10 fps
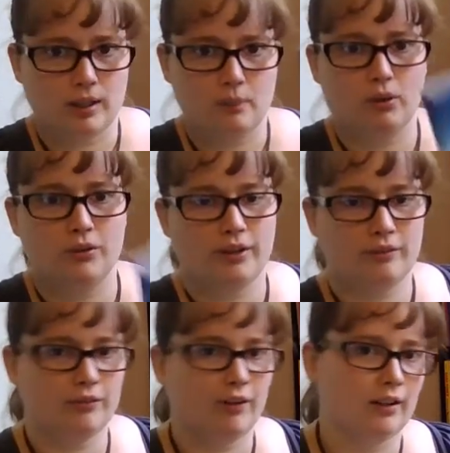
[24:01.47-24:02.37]
anymore, so you
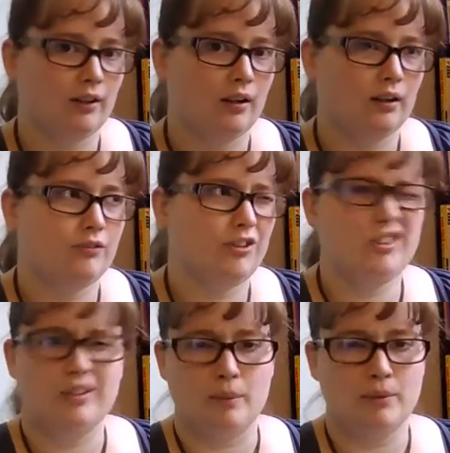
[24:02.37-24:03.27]
have to find if you
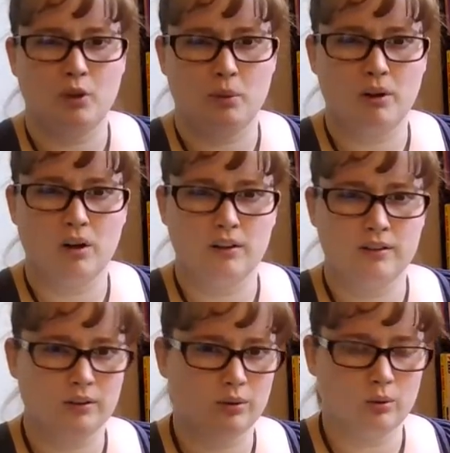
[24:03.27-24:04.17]
just type in Tobira
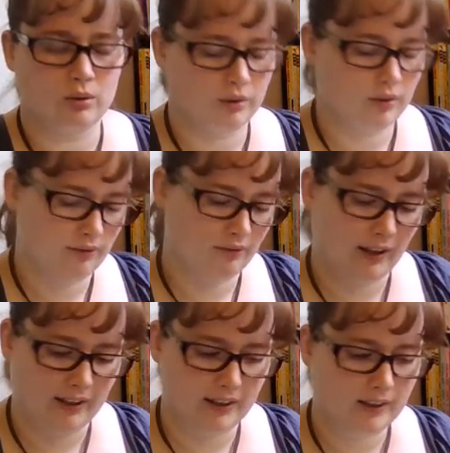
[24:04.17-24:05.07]
into Google, you can
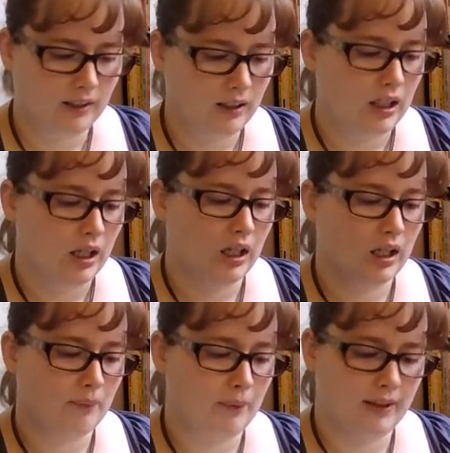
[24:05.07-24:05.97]
find it.
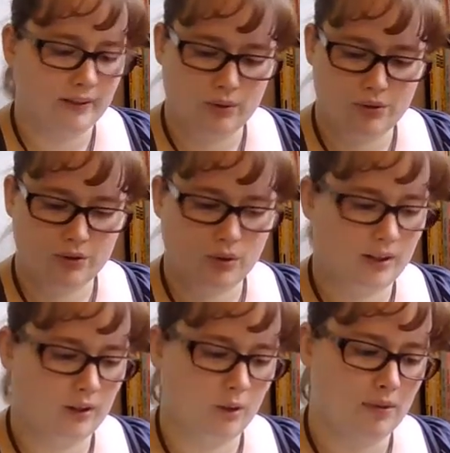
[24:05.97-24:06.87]
And so I'll just go
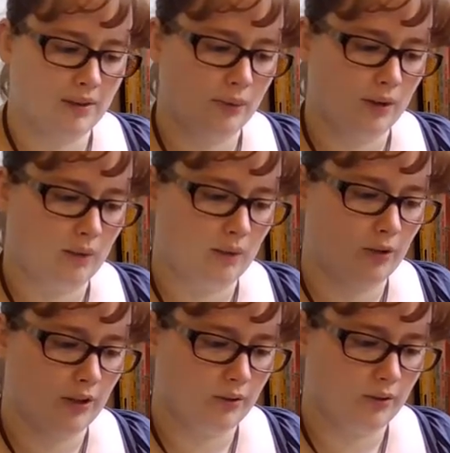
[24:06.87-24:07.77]
ahead and open this one up
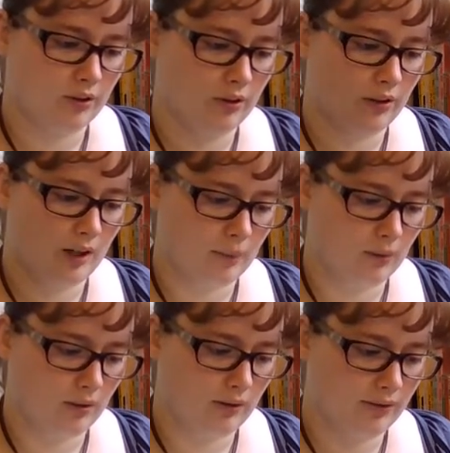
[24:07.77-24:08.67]
for you and show you a
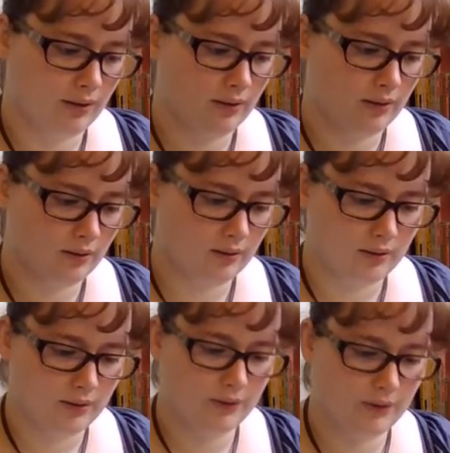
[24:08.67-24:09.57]
couple of.
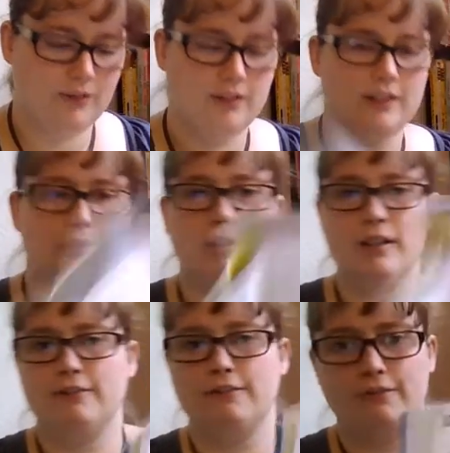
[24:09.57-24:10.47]
So it gives you these really.